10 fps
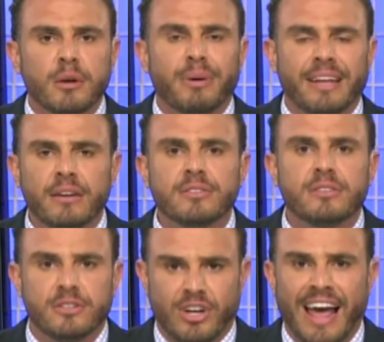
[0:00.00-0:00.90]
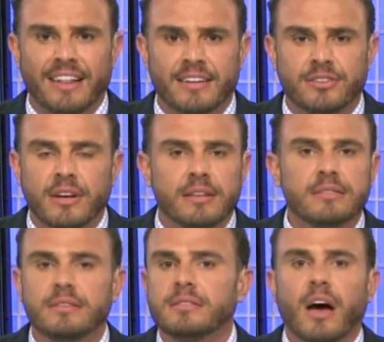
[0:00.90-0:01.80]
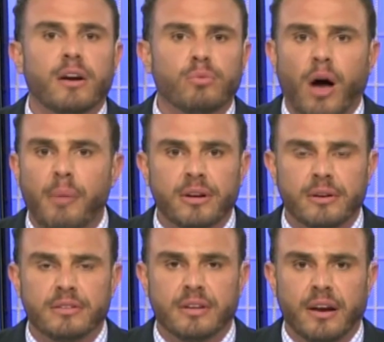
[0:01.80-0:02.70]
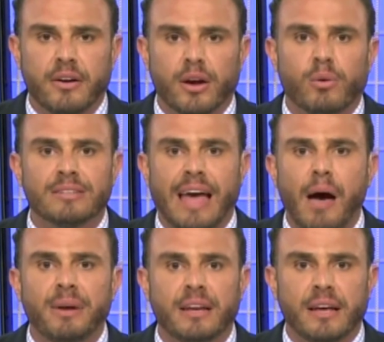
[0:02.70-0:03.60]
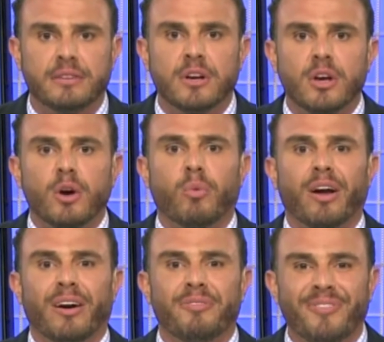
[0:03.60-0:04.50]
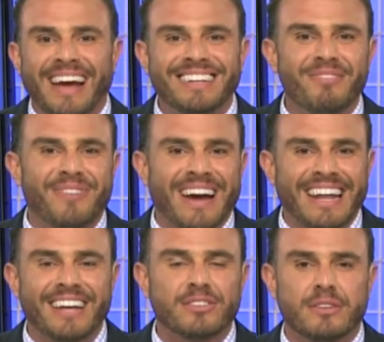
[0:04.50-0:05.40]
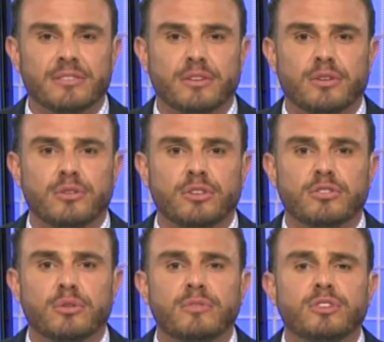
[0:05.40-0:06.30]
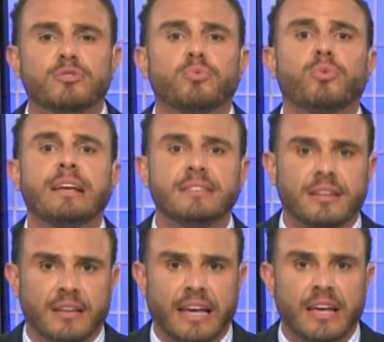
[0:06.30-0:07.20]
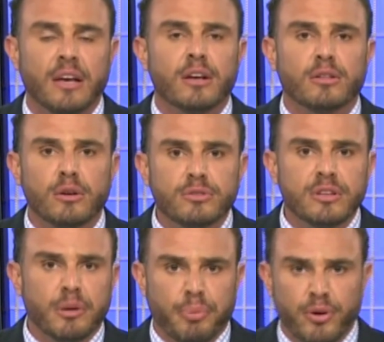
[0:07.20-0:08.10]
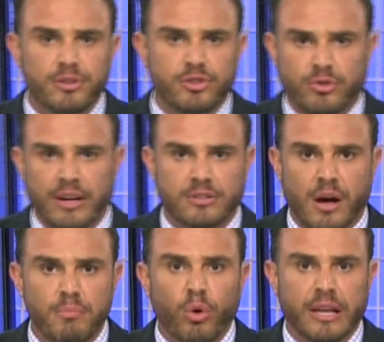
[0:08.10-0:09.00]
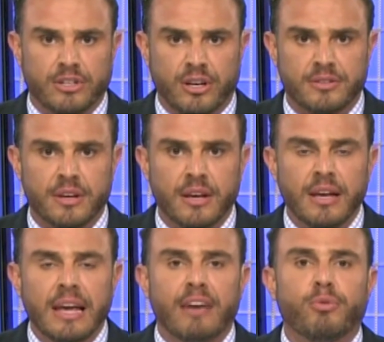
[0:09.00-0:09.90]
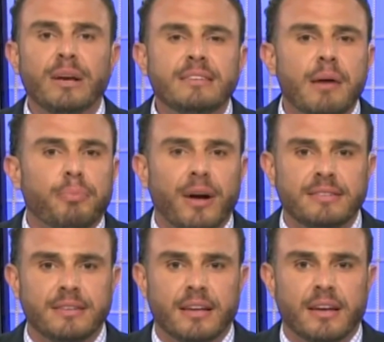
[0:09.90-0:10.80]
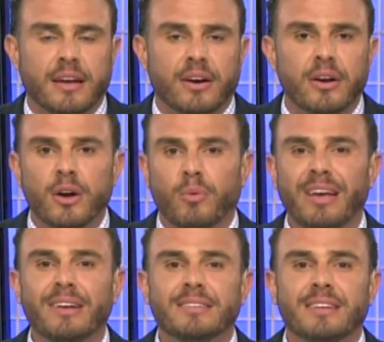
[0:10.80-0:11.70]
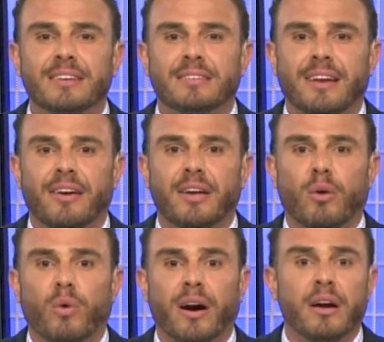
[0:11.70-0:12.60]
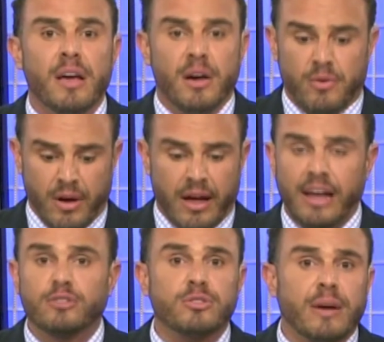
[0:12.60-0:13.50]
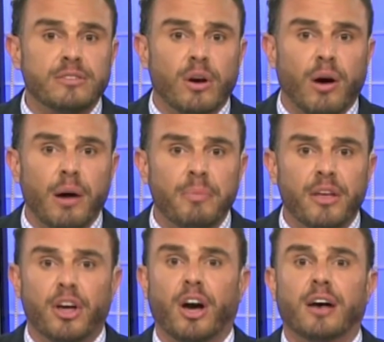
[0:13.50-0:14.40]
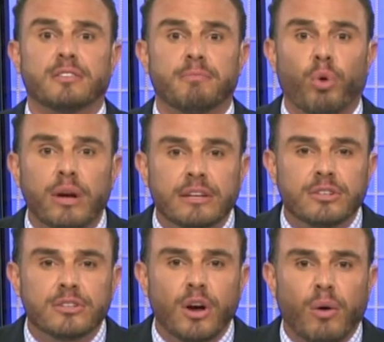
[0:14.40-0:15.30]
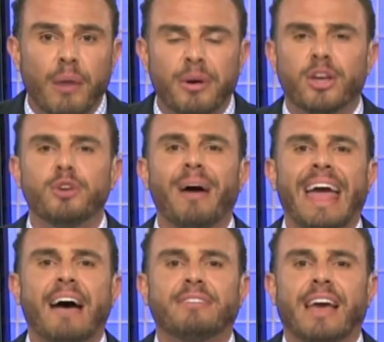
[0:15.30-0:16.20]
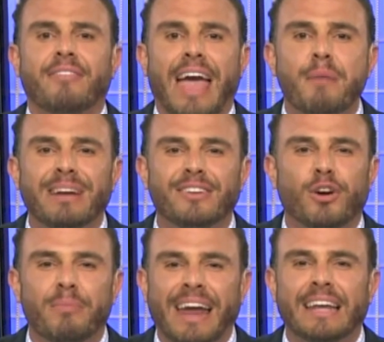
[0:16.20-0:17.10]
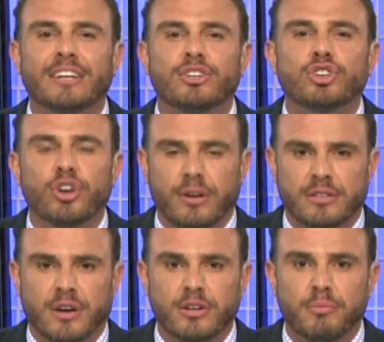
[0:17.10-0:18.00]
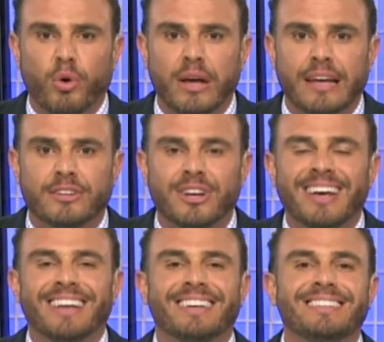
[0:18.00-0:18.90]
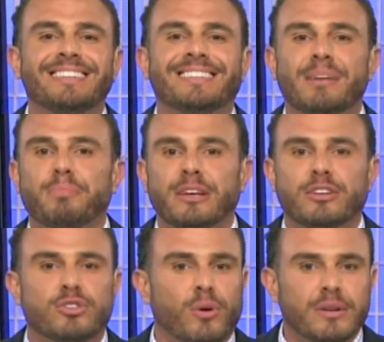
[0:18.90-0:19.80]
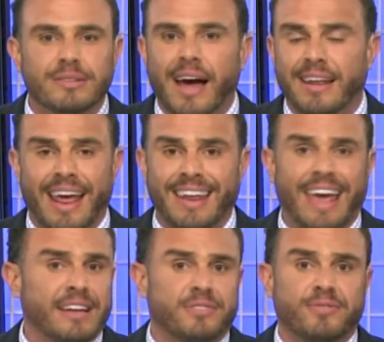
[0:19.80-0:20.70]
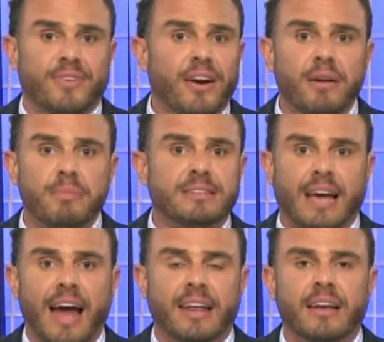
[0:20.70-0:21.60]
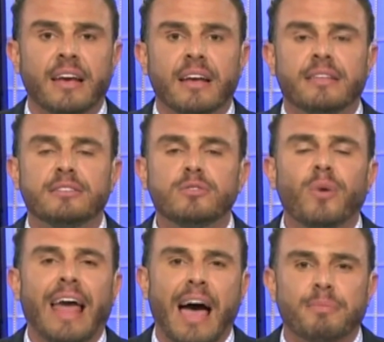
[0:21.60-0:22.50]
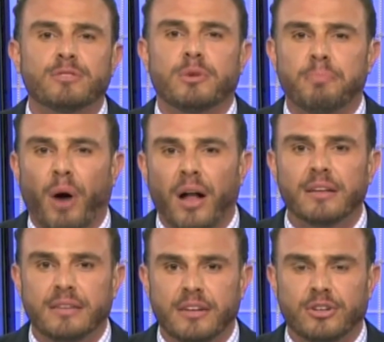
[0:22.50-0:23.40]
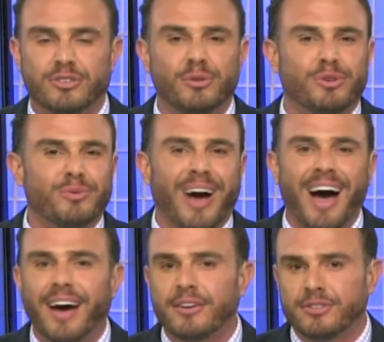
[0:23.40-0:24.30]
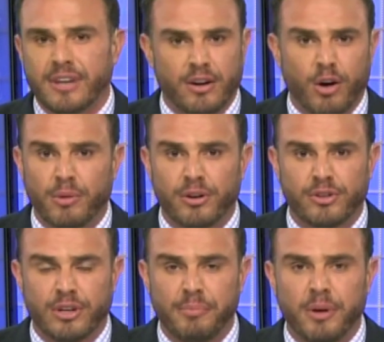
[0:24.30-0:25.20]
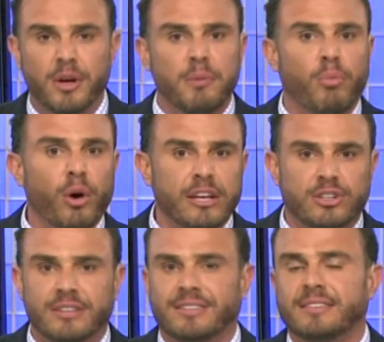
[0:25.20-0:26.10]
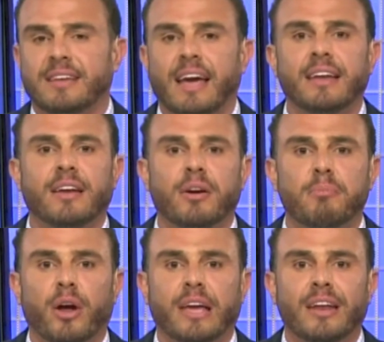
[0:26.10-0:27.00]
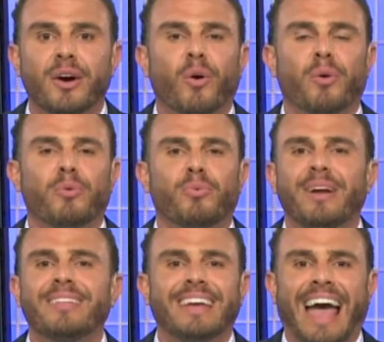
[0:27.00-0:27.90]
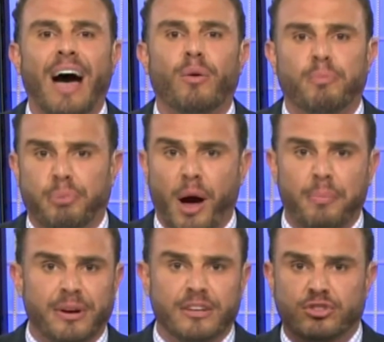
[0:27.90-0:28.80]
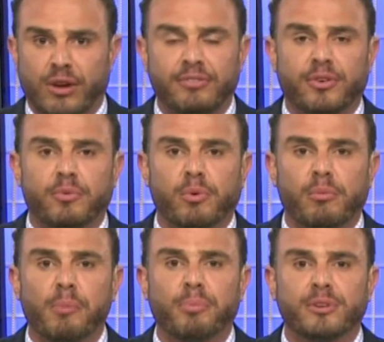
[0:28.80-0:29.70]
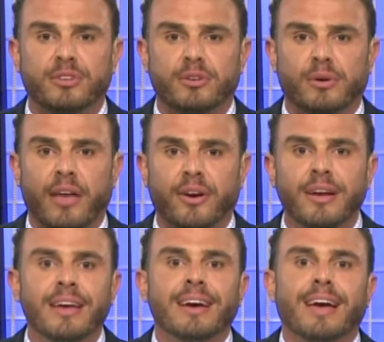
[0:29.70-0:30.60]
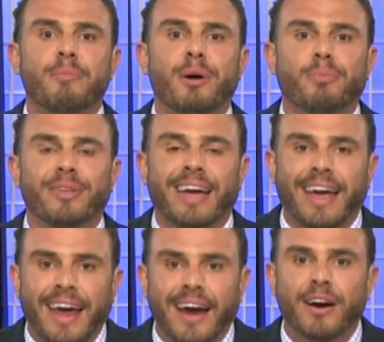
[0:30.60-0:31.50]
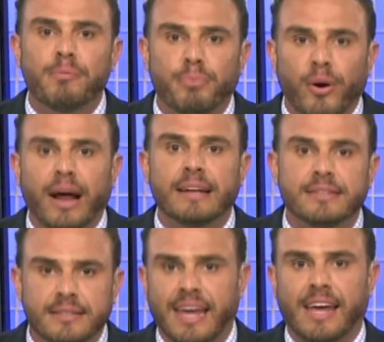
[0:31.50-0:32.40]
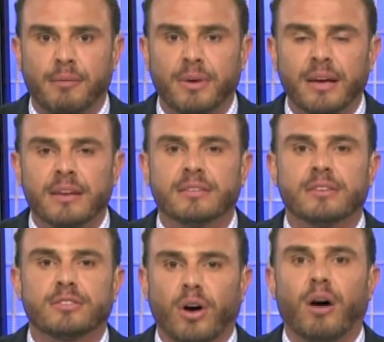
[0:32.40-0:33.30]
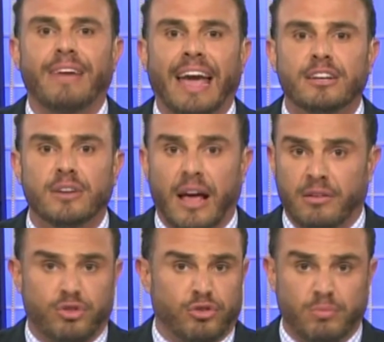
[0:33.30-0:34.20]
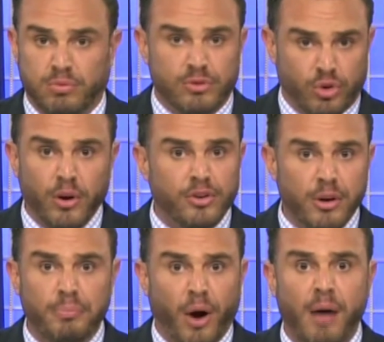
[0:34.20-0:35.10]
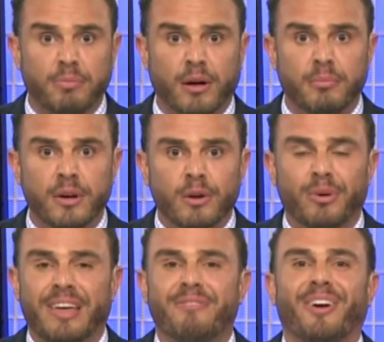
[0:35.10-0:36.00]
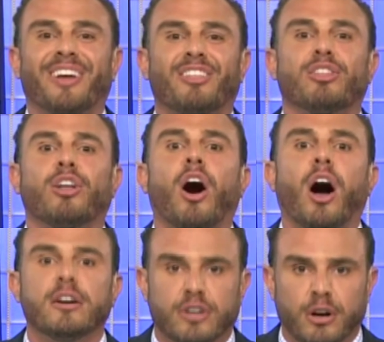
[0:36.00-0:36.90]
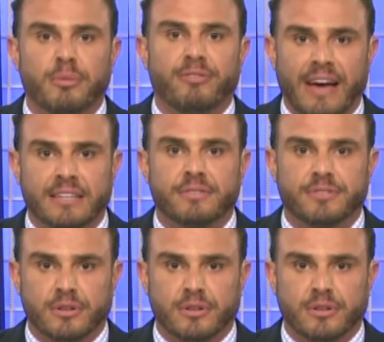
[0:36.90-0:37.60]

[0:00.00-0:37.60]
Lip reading: But here's the challenge. This is not a Robin Hood scenario. What's happening is we are affecting financial institutions who have just recently loosened the purse strings on mortgages. If we set precedent here, we could see a scenario where interest rates go up, the cost of mortgages go up, you might have to have eminent domain insurance on your mortgage. This is simply short-sighted, and again, it's very misguided. This is what happens when politicians who do not understand homeownership, mortgages, the secondary market, or really how property is transferred from one person to another, come up with a harebrained scheme to solve a short-term problem with a very long-term effective